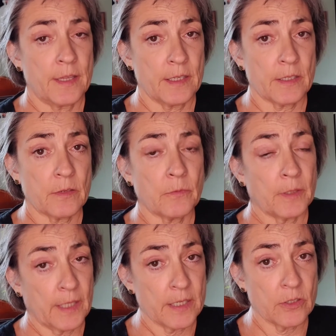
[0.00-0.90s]
This
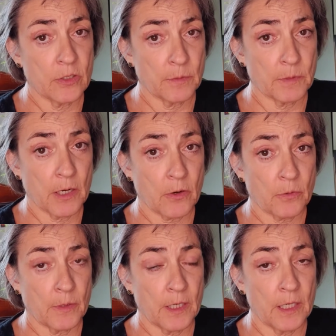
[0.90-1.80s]
relationship
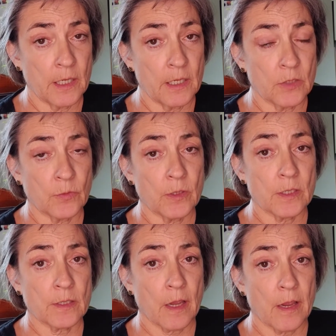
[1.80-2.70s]
tarot reading is for the
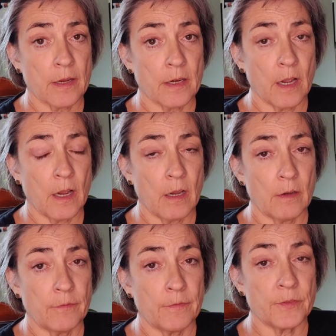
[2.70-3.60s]
sign
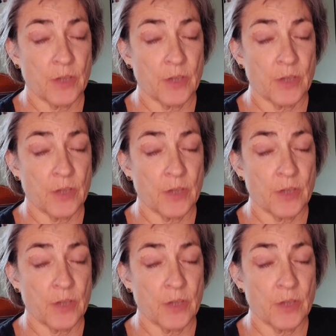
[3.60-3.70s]
of